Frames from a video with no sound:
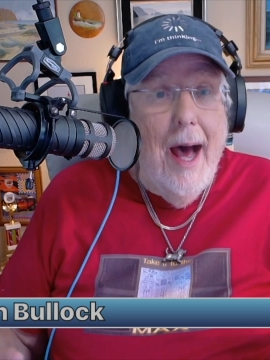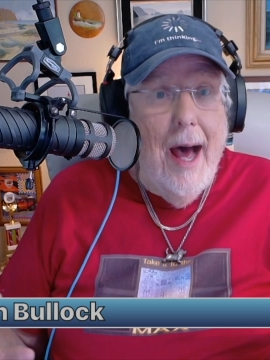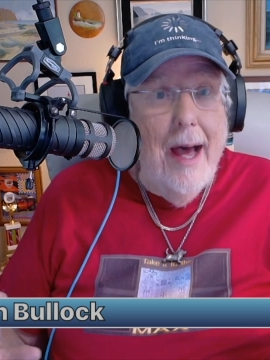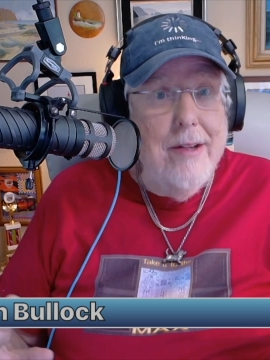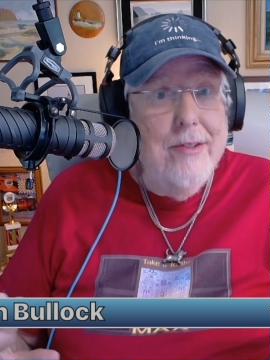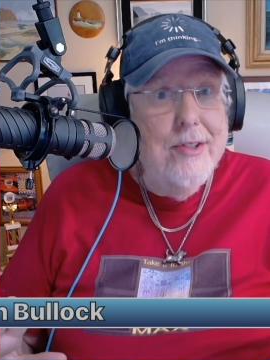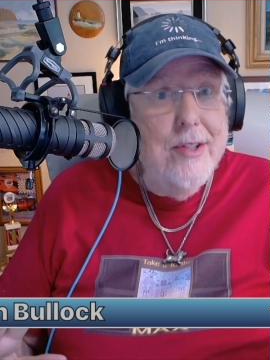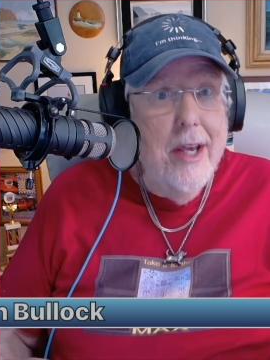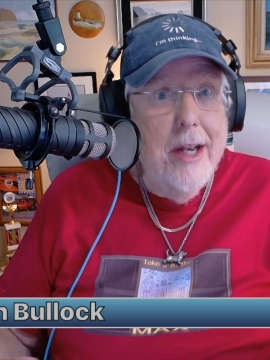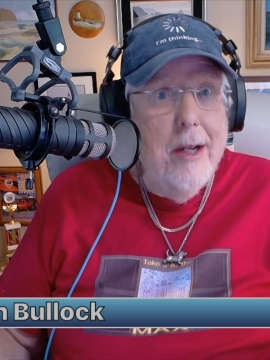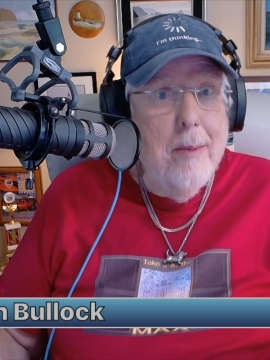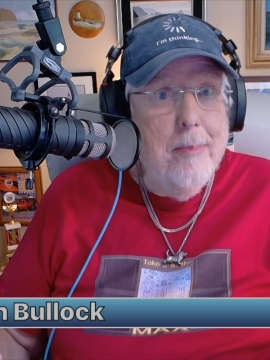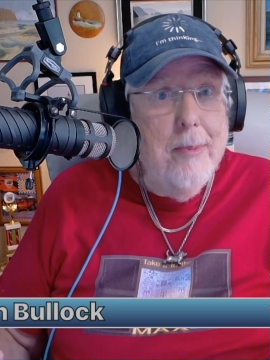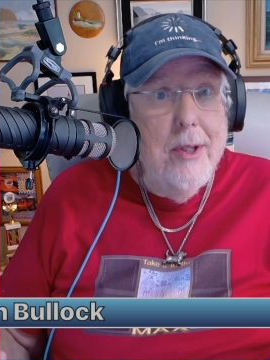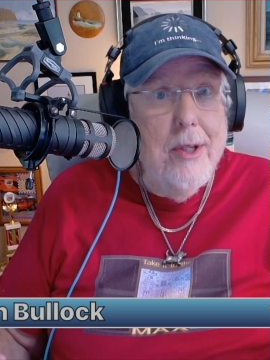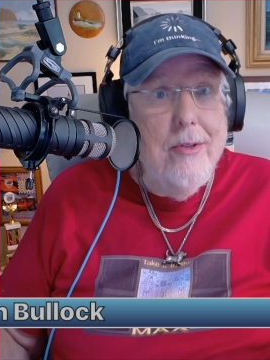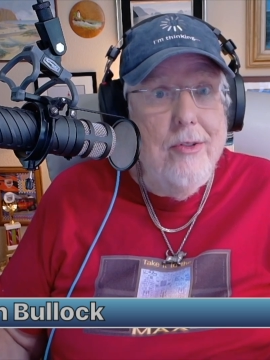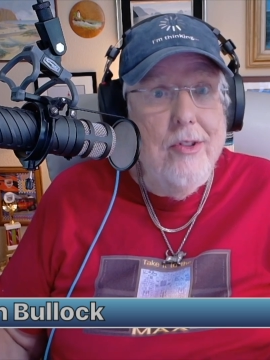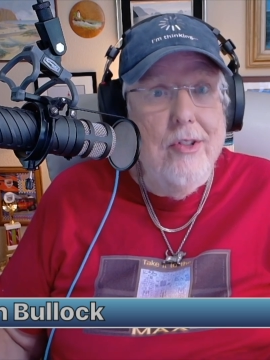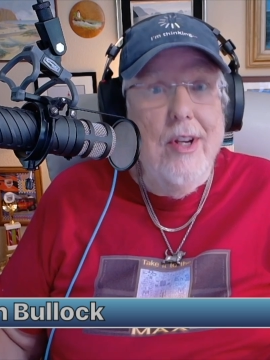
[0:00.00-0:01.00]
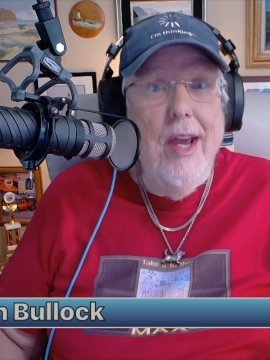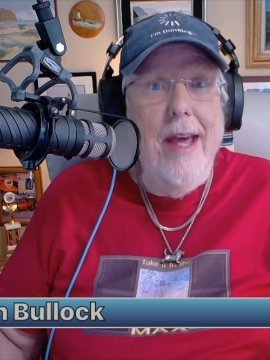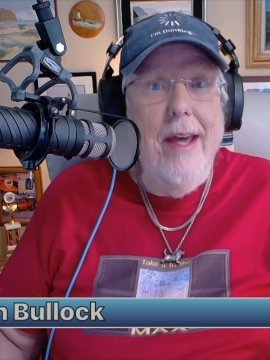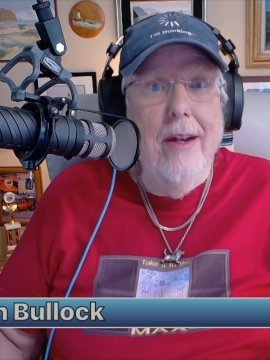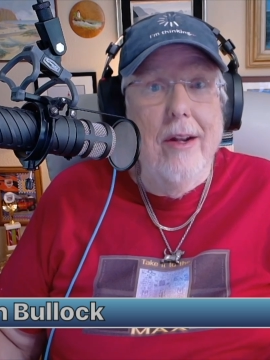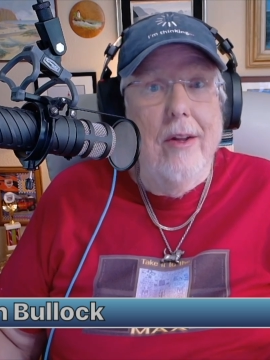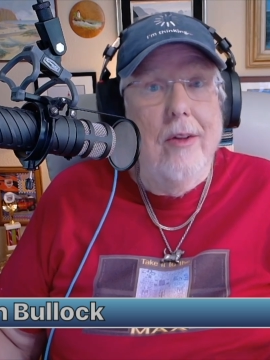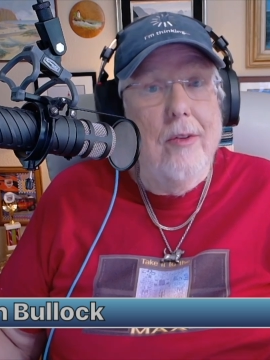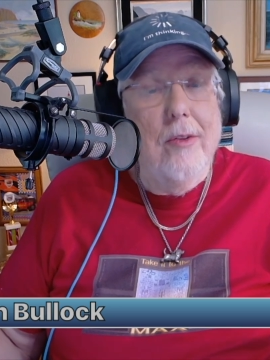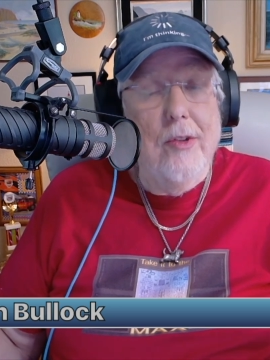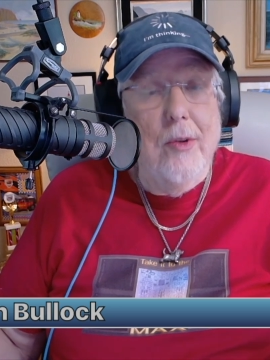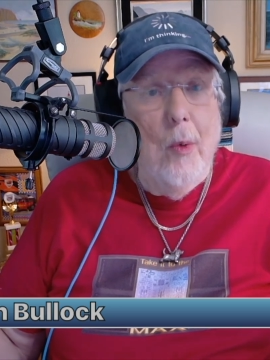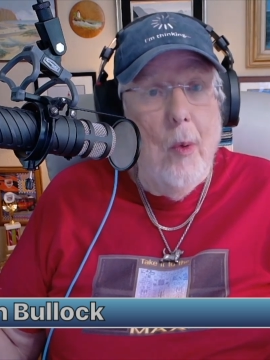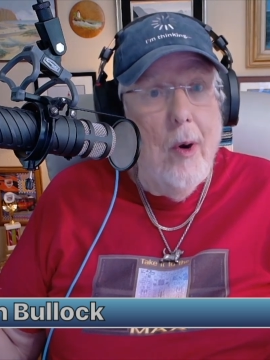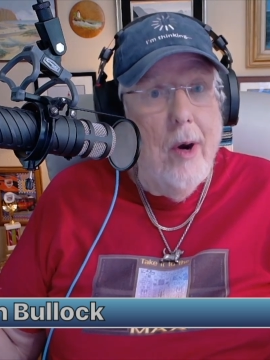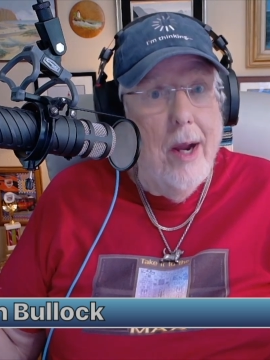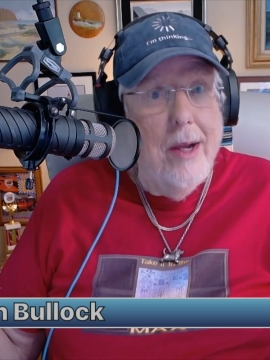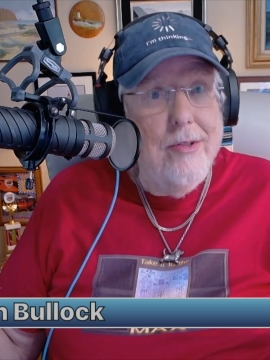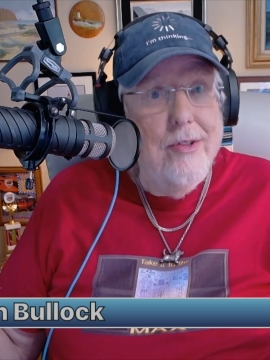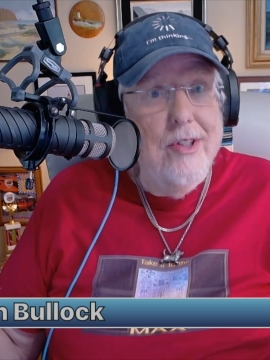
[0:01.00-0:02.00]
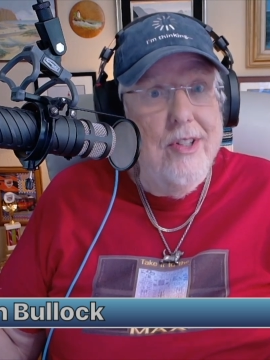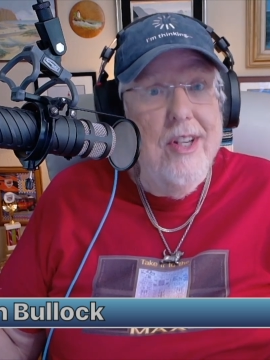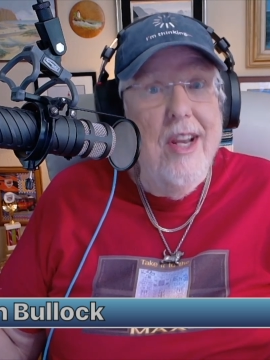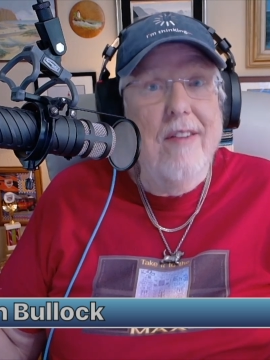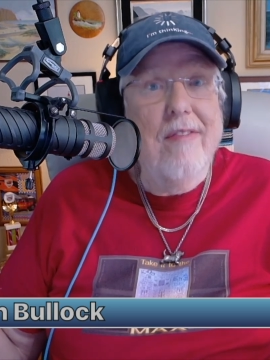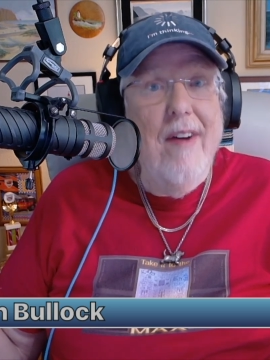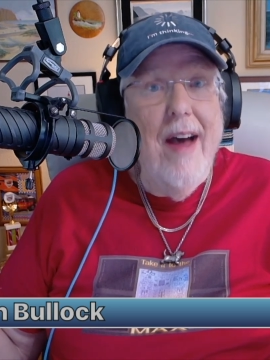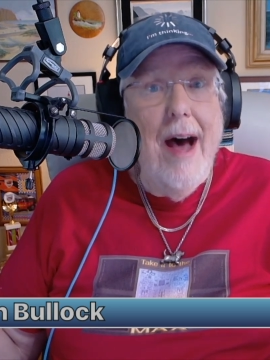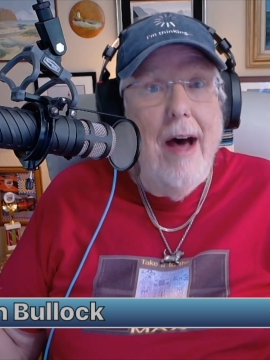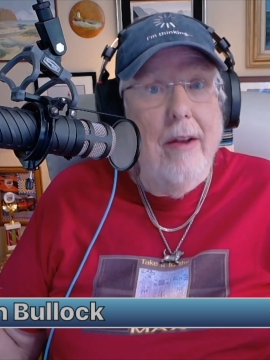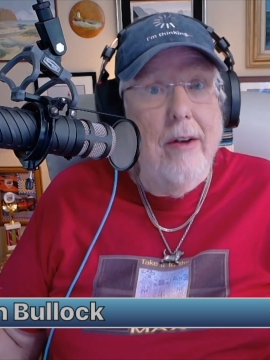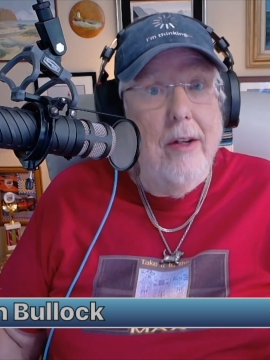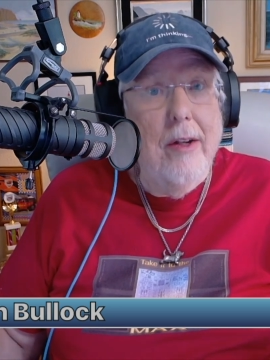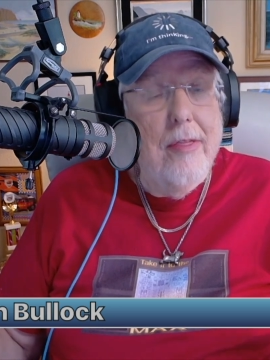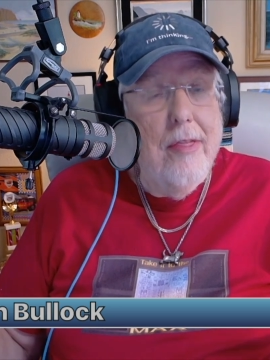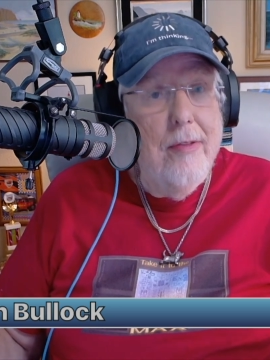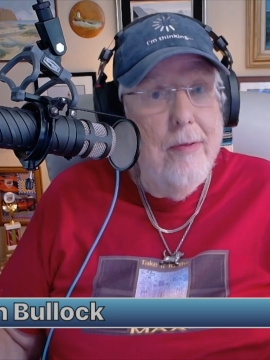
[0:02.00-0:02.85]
I set up this channel where I sniff out